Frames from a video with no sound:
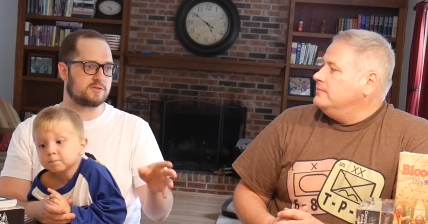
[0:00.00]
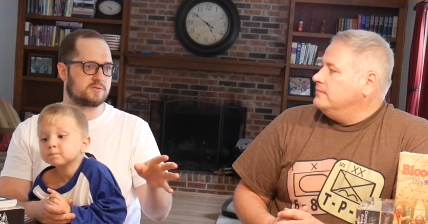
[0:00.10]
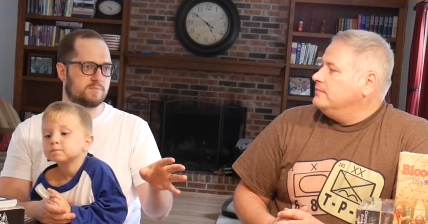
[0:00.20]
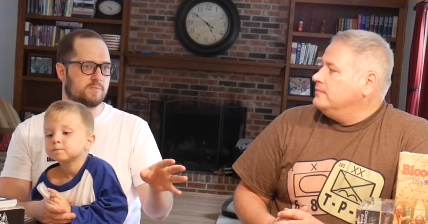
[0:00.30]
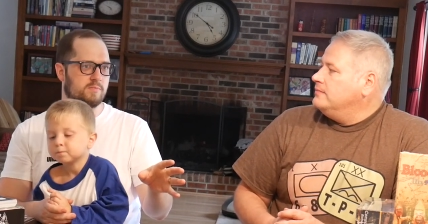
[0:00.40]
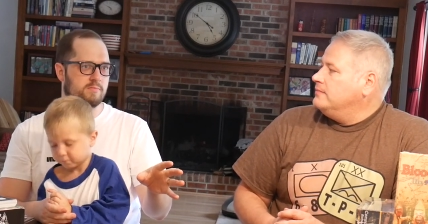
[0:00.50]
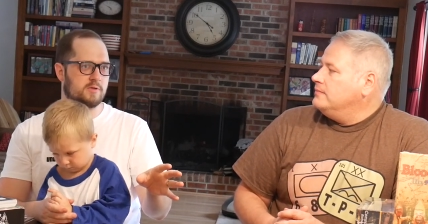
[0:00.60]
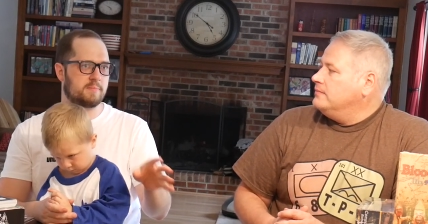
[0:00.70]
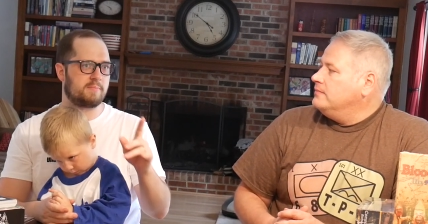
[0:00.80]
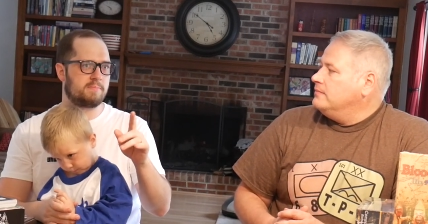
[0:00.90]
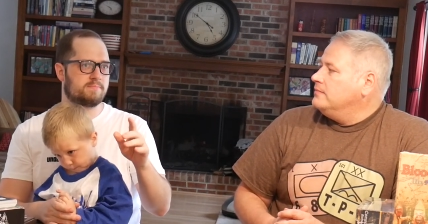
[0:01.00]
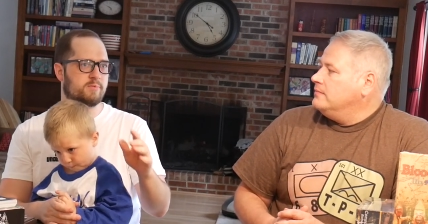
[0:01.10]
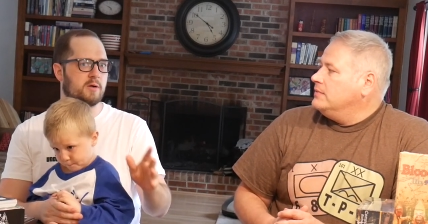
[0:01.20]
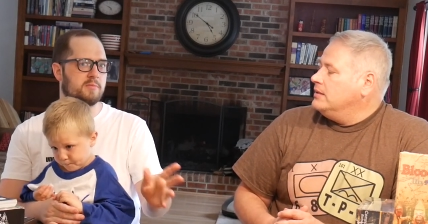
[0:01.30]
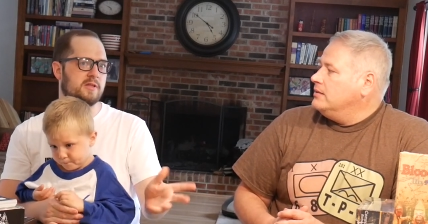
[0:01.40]
Speaker 1: was the
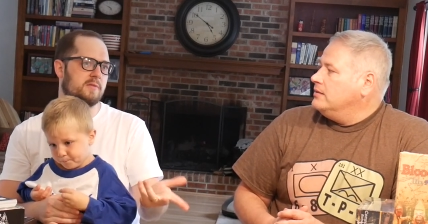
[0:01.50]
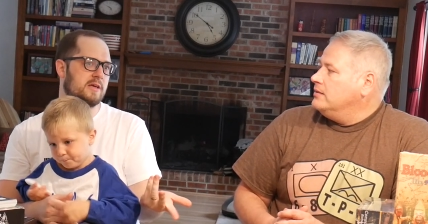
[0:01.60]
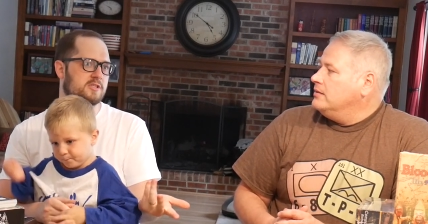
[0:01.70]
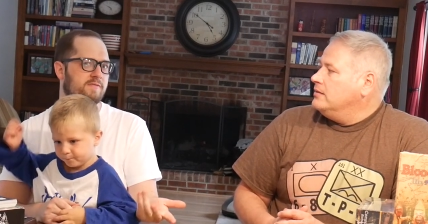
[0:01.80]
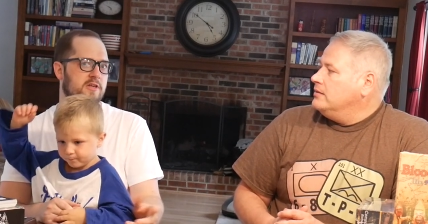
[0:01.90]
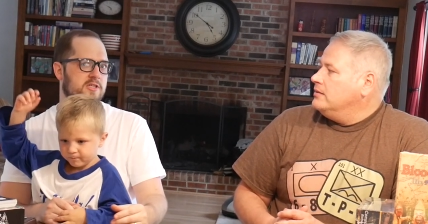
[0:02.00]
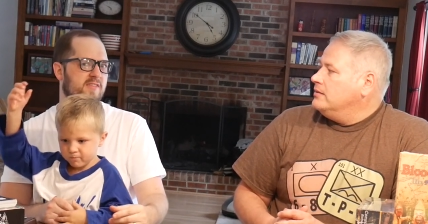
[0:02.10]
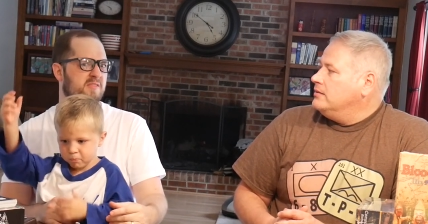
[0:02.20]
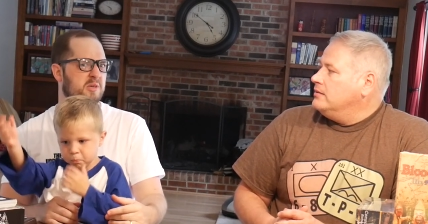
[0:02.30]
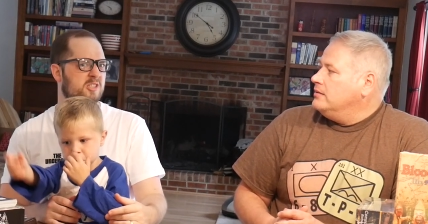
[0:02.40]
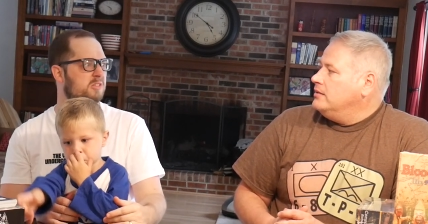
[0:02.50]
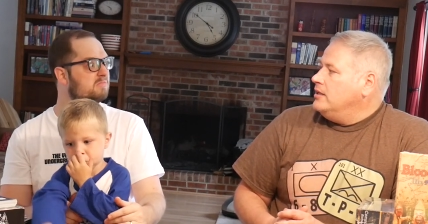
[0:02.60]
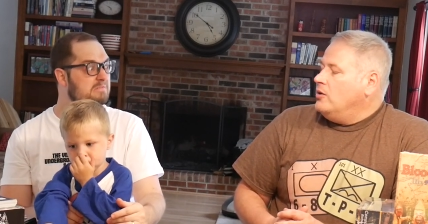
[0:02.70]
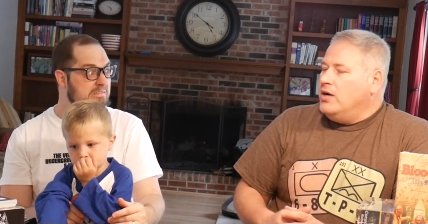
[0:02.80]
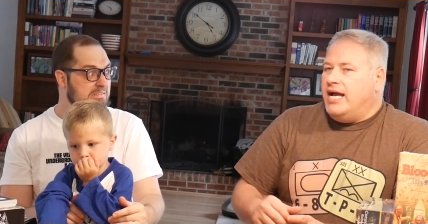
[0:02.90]
probably the best convention I've ever been to.
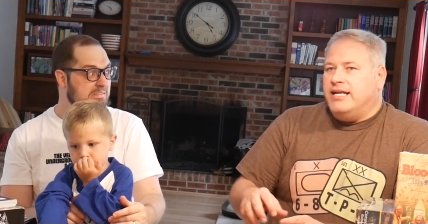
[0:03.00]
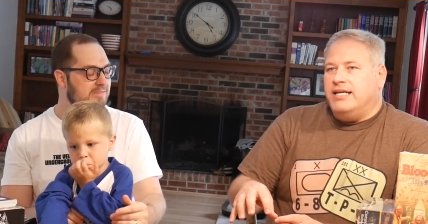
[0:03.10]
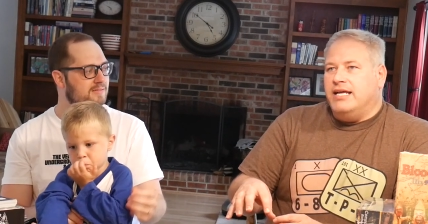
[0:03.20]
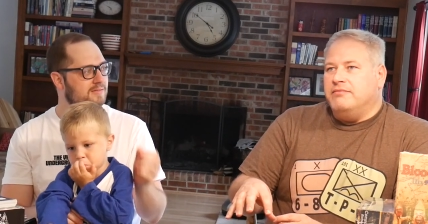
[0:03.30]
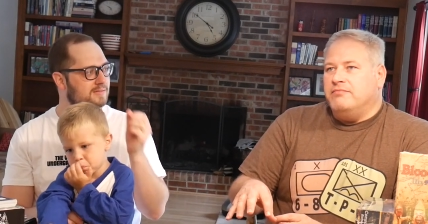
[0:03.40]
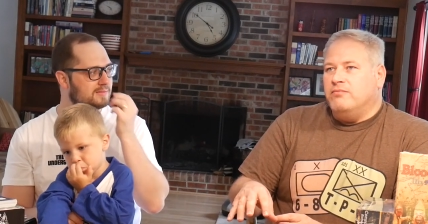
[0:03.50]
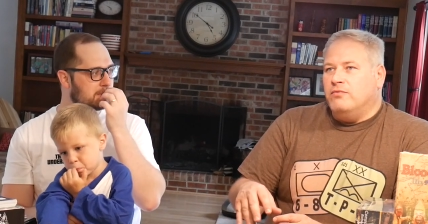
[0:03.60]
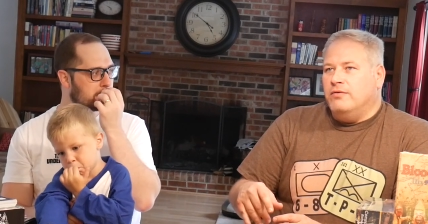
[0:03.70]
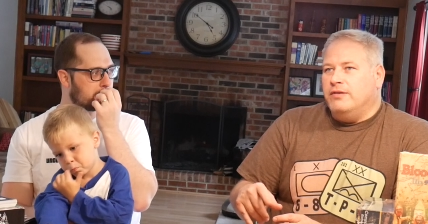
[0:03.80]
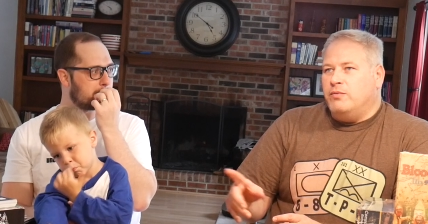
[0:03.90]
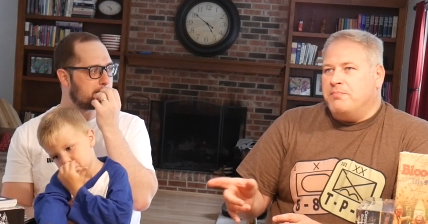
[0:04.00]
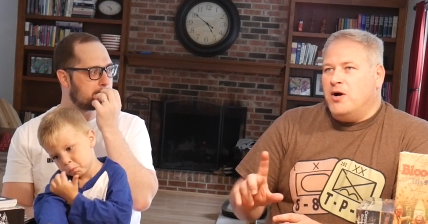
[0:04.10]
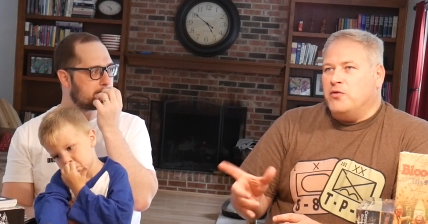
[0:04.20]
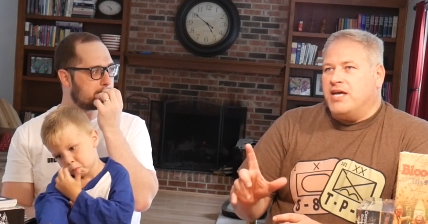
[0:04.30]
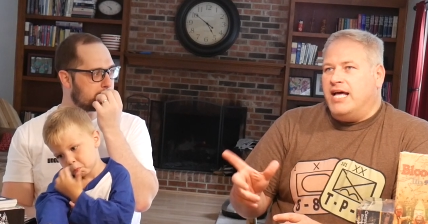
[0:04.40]
Speaker 2: Well, and, and we
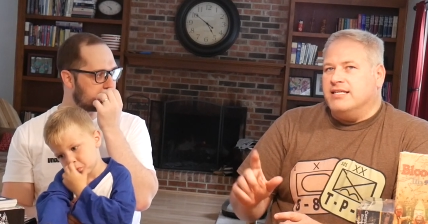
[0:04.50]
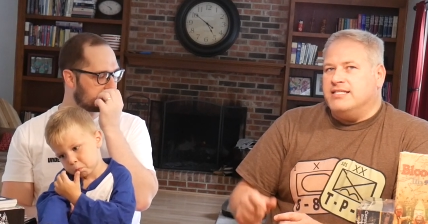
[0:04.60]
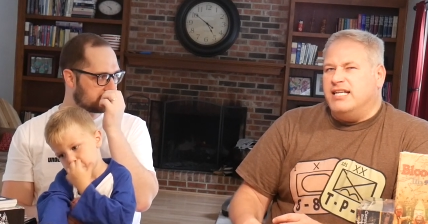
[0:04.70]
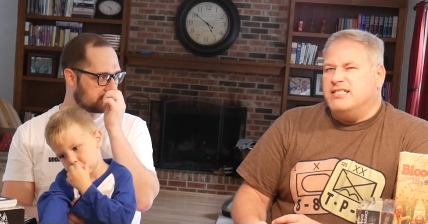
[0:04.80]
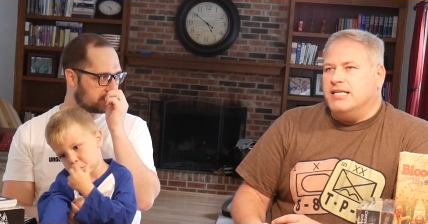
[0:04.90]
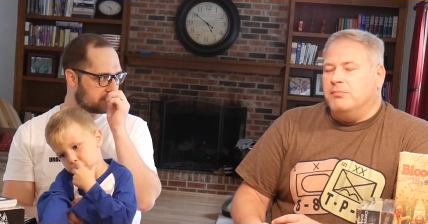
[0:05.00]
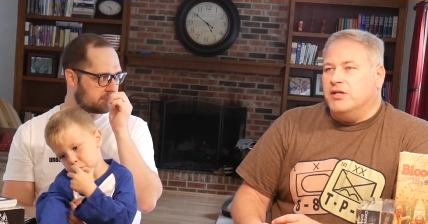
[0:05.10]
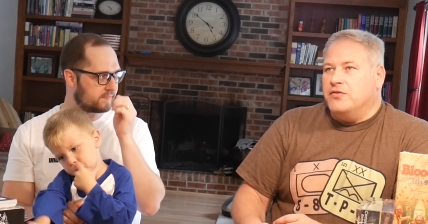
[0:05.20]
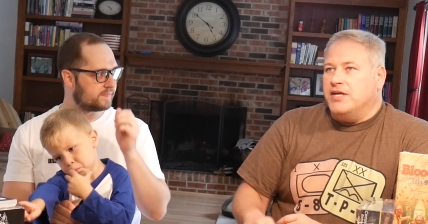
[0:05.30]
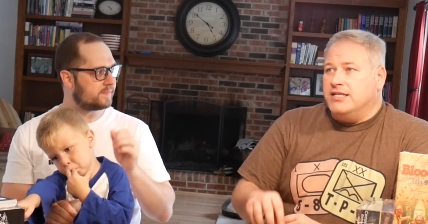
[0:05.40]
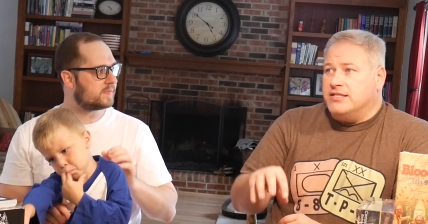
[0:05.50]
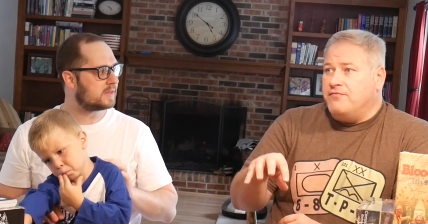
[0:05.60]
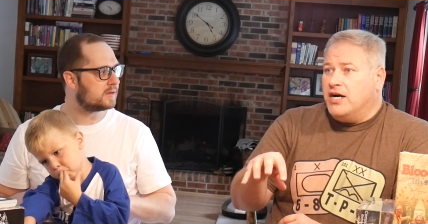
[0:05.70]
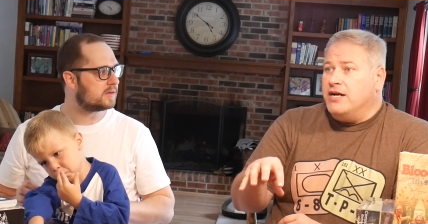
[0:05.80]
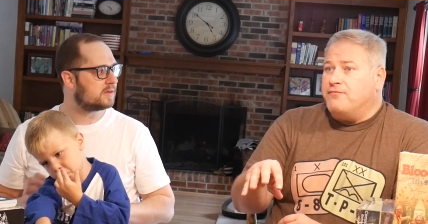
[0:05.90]
both kind of said similar things.
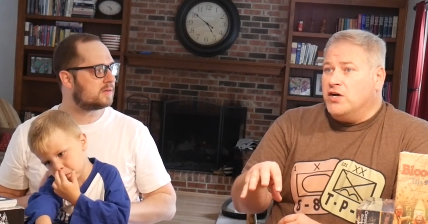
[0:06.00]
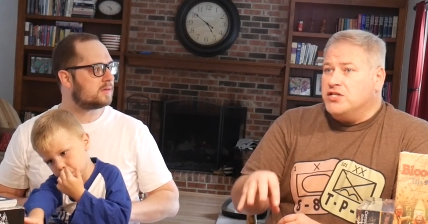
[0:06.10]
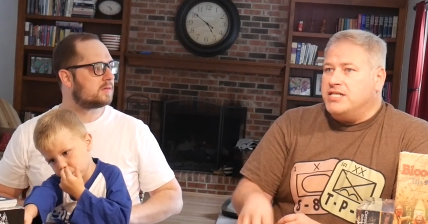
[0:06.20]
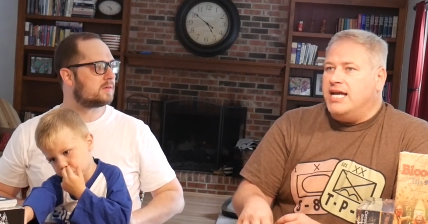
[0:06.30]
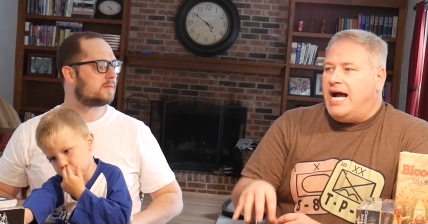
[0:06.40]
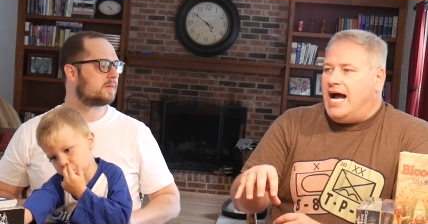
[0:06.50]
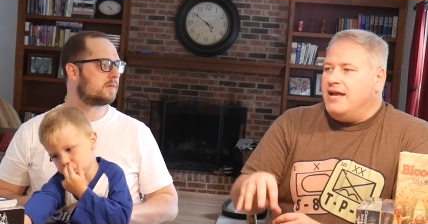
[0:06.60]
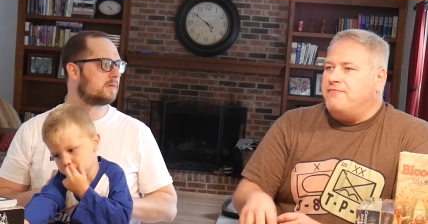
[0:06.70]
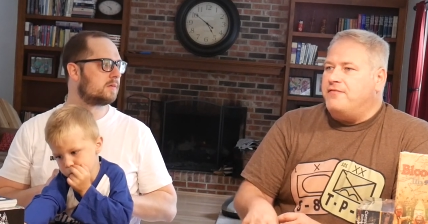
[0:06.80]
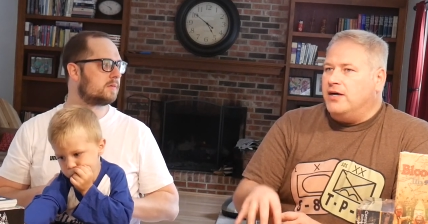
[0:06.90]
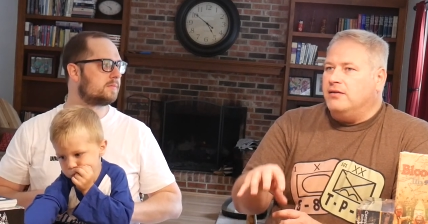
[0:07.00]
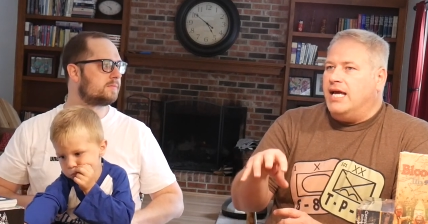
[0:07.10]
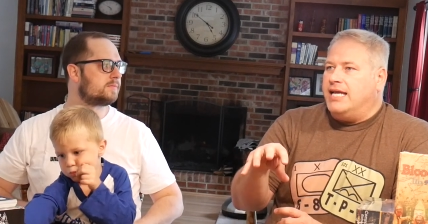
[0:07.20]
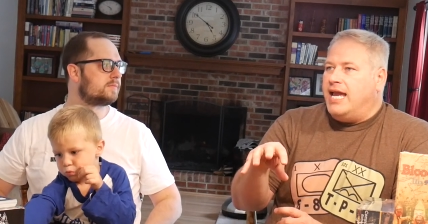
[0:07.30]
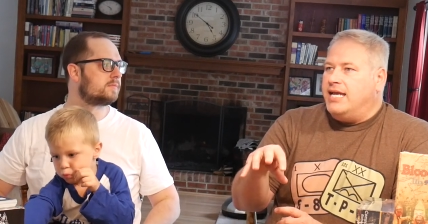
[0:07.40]
The very first day, I
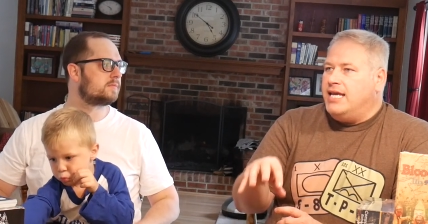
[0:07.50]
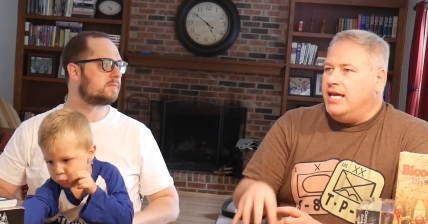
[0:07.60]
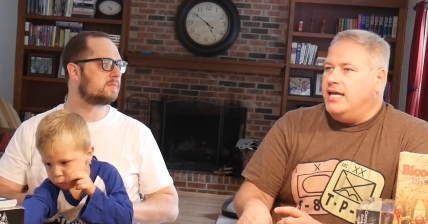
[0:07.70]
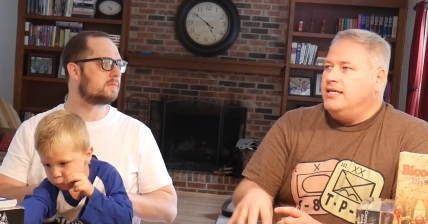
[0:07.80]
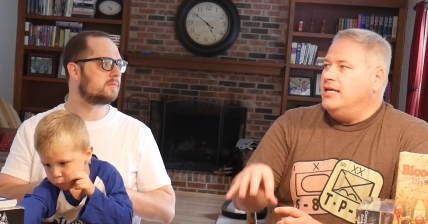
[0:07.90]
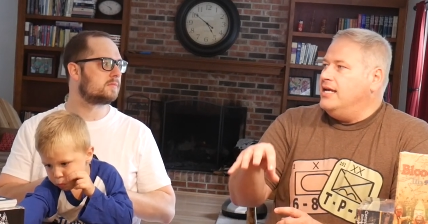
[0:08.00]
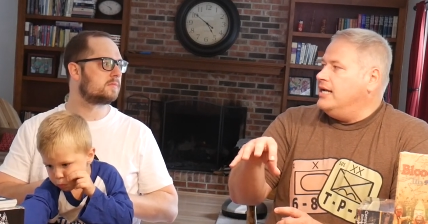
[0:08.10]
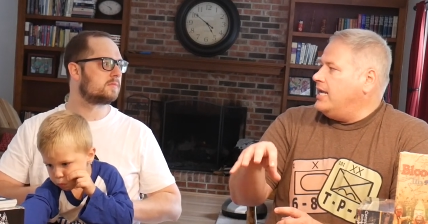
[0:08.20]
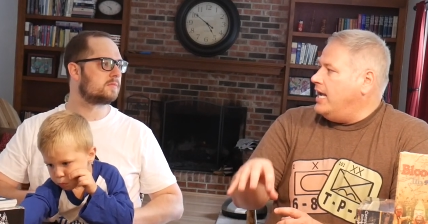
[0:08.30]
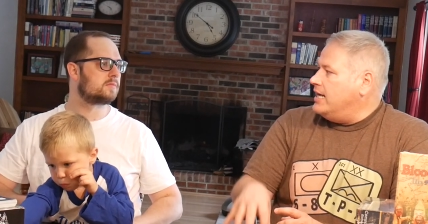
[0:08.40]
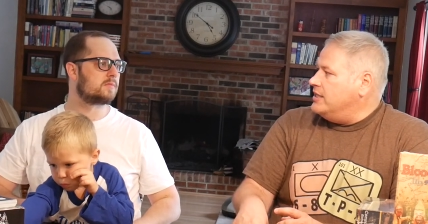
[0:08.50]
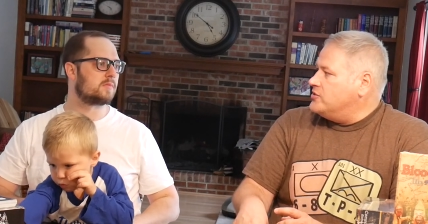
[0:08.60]
felt like a kid in a candy